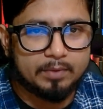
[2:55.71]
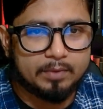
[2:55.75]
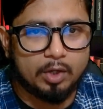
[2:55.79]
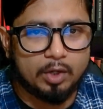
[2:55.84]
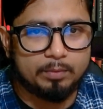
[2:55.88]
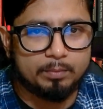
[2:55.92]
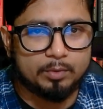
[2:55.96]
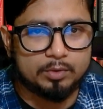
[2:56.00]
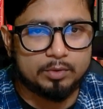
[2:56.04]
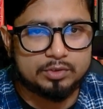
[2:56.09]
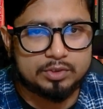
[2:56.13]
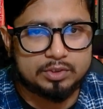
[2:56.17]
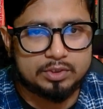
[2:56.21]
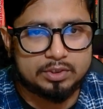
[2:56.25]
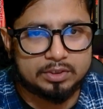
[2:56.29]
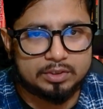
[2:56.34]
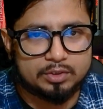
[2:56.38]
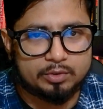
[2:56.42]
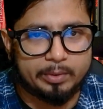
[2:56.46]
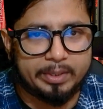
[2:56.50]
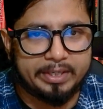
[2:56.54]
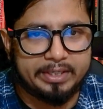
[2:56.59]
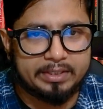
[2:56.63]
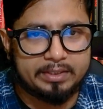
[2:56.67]
almost
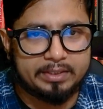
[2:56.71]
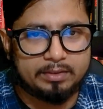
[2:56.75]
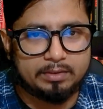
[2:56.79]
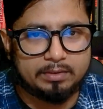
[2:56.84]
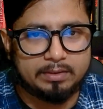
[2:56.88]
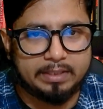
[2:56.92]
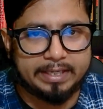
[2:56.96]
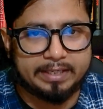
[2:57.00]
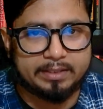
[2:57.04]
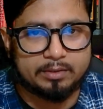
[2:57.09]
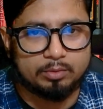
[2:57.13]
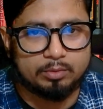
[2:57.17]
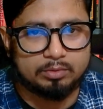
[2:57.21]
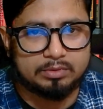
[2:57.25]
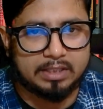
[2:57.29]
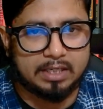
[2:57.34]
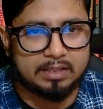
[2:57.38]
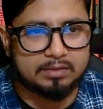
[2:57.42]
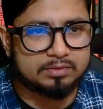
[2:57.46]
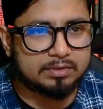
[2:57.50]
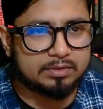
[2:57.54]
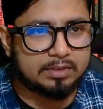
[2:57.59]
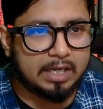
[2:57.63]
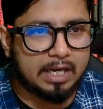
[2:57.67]
20 like
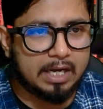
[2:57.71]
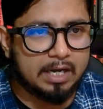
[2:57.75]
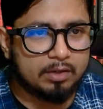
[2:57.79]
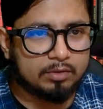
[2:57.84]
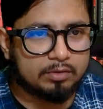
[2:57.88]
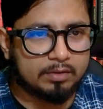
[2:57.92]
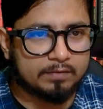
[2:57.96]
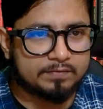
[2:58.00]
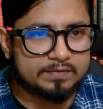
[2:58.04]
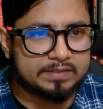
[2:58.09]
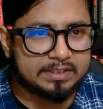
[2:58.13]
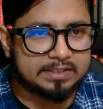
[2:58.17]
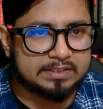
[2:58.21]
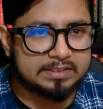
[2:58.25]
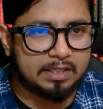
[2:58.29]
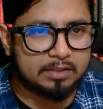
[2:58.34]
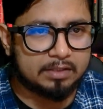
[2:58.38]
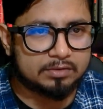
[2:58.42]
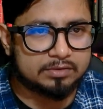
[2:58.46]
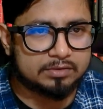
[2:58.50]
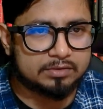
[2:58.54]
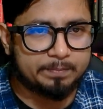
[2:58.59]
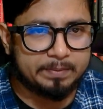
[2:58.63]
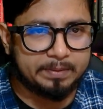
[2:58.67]
2000 out of
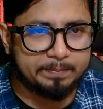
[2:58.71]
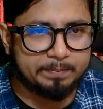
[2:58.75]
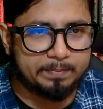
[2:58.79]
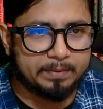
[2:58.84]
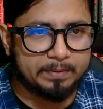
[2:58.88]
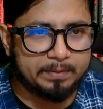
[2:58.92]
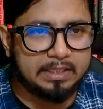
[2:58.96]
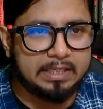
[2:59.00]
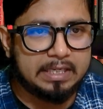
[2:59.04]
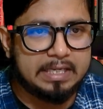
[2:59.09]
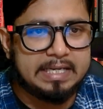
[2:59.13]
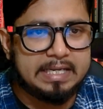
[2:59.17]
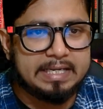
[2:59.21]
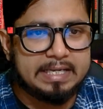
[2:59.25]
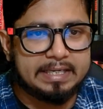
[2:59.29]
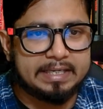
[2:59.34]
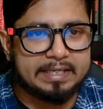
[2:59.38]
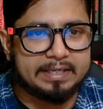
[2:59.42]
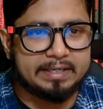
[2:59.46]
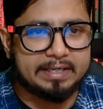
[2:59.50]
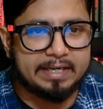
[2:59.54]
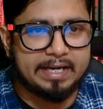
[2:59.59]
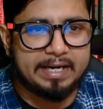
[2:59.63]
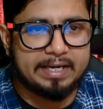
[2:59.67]
6000 people
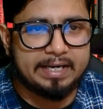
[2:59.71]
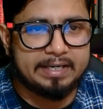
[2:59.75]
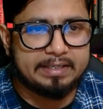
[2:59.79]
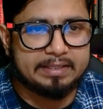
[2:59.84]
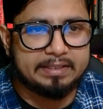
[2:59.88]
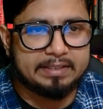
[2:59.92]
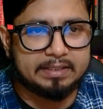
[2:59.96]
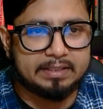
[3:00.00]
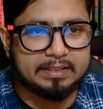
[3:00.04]
grand,